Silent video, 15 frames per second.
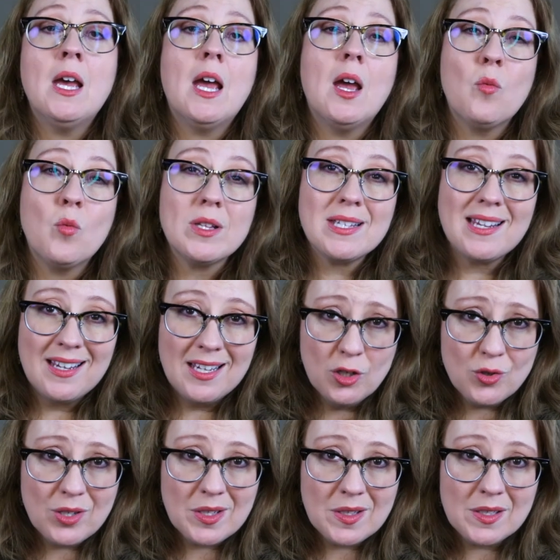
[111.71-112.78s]
And what's
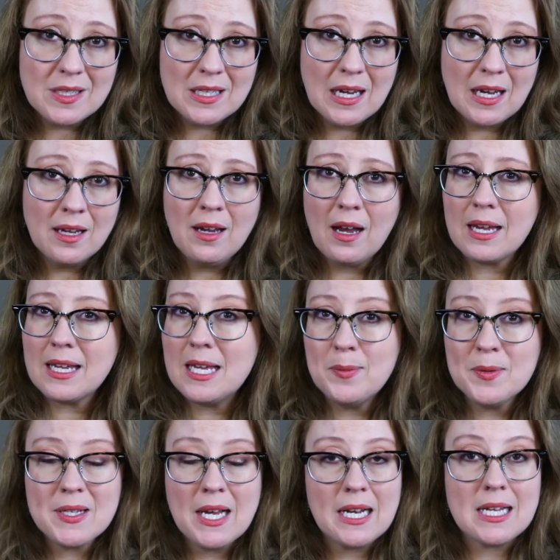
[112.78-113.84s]
interesting, I keep
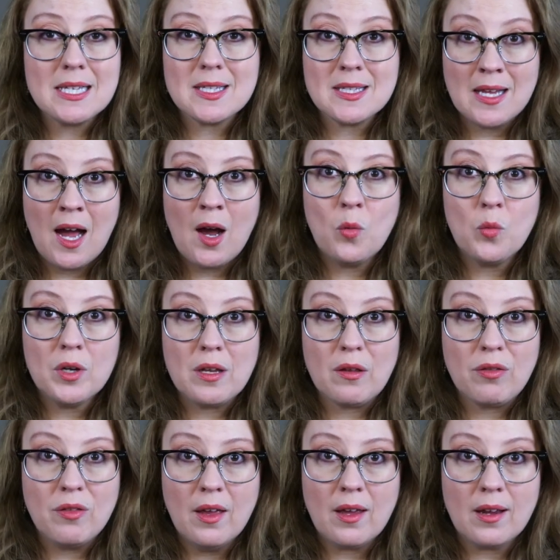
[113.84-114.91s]
saying it's not what you
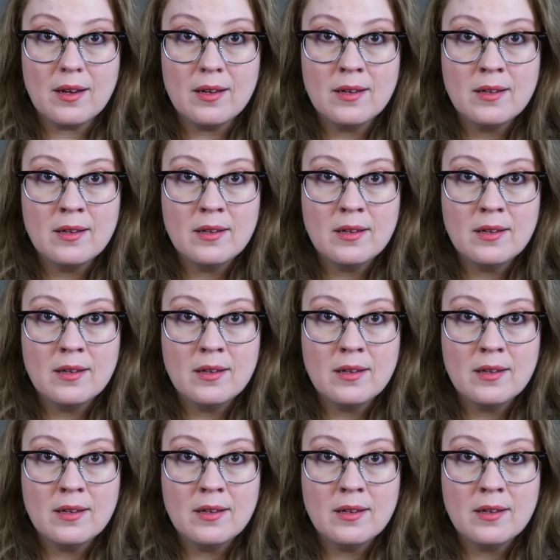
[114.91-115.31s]
think.